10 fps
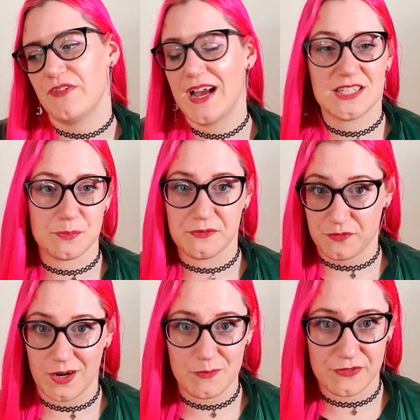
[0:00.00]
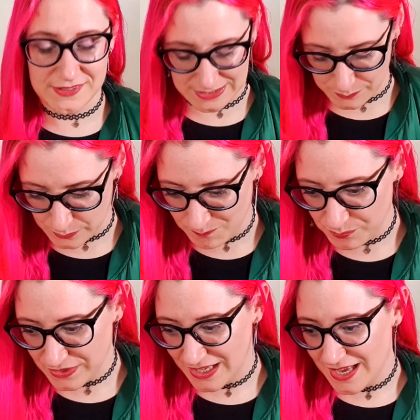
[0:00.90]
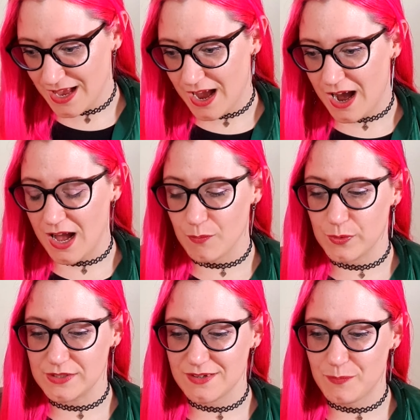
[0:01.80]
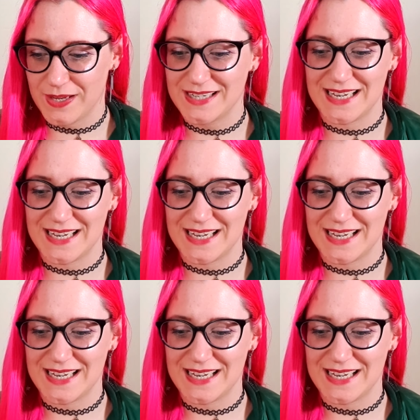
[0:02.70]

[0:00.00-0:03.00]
I had to perform, for example, I would pick